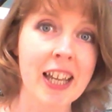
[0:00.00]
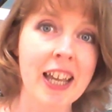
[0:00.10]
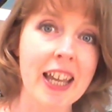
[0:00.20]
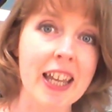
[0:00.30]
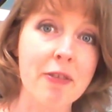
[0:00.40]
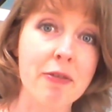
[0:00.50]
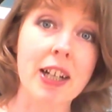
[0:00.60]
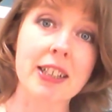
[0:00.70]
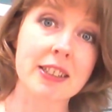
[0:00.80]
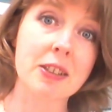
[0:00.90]
In
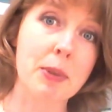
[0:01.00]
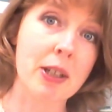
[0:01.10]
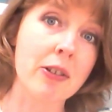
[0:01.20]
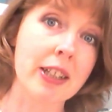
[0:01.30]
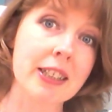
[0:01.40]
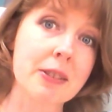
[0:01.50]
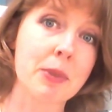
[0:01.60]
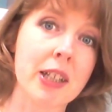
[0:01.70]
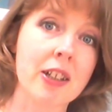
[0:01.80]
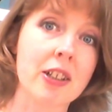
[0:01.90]
fact, to be honest, my
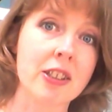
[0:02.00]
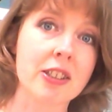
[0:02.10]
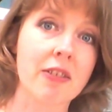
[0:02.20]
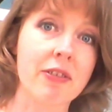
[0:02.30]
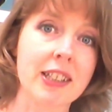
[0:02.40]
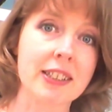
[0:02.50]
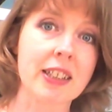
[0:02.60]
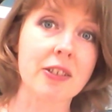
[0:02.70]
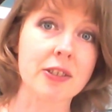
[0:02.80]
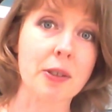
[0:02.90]
card shuffling
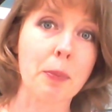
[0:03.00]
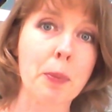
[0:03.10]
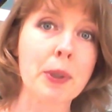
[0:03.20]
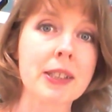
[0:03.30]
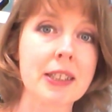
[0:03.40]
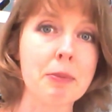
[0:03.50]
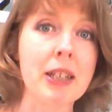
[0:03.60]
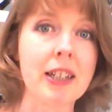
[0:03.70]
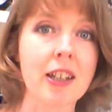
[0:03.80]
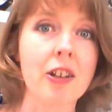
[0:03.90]
skills are pretty
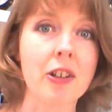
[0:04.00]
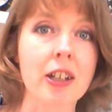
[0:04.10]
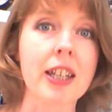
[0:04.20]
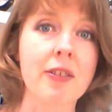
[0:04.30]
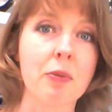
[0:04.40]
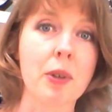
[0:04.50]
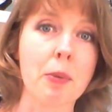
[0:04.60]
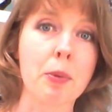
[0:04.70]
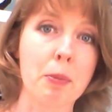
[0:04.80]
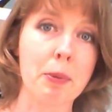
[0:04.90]
mediocre even with a
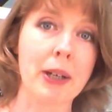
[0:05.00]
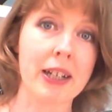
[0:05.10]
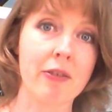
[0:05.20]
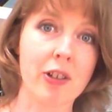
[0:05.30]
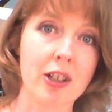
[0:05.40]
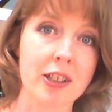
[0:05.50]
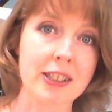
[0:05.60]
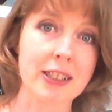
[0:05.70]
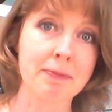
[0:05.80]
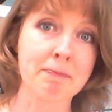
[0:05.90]
proper pack of
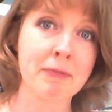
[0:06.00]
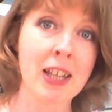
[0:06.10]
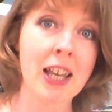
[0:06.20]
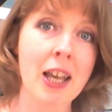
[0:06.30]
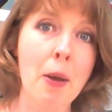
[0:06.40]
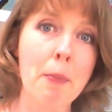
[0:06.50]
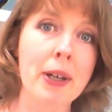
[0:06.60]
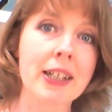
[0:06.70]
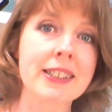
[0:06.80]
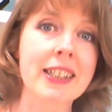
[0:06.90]
cards.
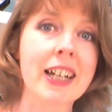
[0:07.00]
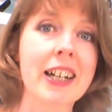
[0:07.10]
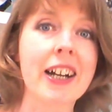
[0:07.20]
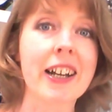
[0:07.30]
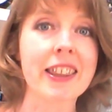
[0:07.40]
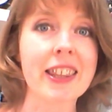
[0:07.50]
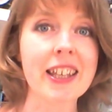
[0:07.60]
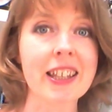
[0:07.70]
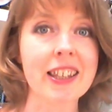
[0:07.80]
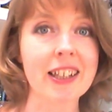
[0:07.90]
But I think,
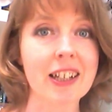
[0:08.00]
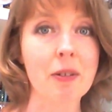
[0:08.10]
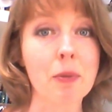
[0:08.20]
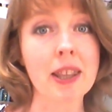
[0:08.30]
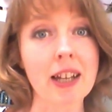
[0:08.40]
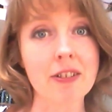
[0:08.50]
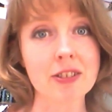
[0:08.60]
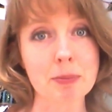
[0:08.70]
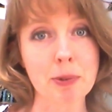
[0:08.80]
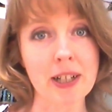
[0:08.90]
without
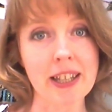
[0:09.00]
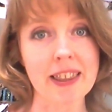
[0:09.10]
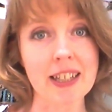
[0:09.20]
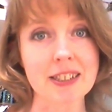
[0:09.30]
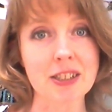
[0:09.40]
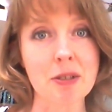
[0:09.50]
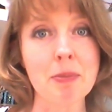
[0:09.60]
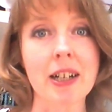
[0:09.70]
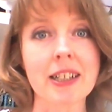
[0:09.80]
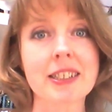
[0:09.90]
spoiling things too
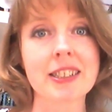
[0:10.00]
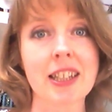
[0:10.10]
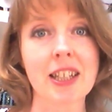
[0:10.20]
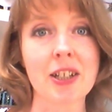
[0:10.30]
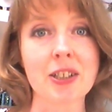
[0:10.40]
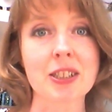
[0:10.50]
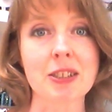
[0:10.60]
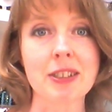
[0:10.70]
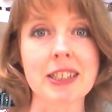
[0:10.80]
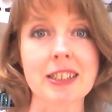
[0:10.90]
much, the answer
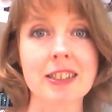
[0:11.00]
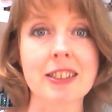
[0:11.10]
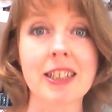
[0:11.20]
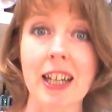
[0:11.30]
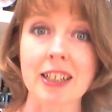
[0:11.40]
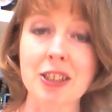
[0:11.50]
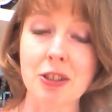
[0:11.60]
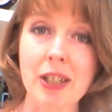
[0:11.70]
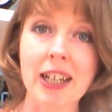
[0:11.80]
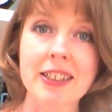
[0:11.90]
is yes, you
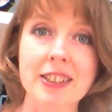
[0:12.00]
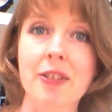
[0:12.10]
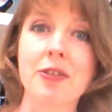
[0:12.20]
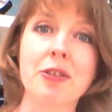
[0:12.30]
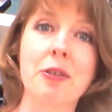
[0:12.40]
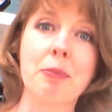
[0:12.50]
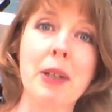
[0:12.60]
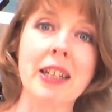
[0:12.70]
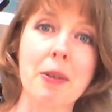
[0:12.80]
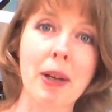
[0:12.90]
can shuffle
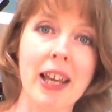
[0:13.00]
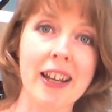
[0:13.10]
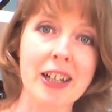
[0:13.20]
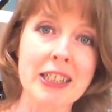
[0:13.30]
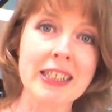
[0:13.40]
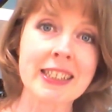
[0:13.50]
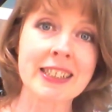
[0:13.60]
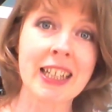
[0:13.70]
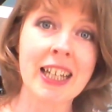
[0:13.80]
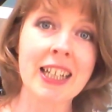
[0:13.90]
beaded playing cards.
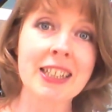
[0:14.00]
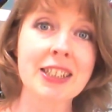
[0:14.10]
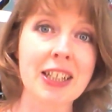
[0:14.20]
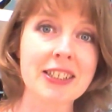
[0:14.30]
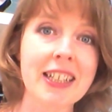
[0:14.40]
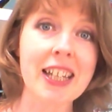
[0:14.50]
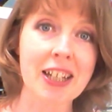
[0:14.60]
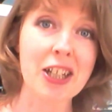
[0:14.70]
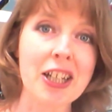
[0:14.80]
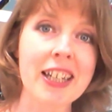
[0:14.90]
So take a
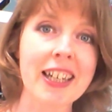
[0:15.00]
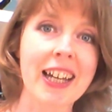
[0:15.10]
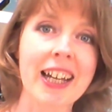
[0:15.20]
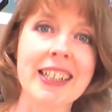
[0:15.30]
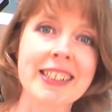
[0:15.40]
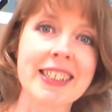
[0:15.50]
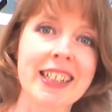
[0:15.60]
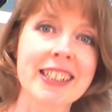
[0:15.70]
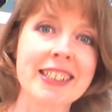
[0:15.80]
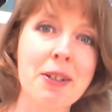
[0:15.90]
look and
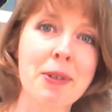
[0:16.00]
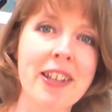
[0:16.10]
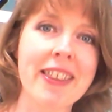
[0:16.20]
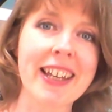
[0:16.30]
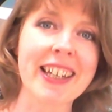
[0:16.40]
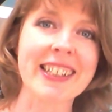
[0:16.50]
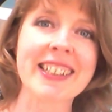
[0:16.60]
see what you think.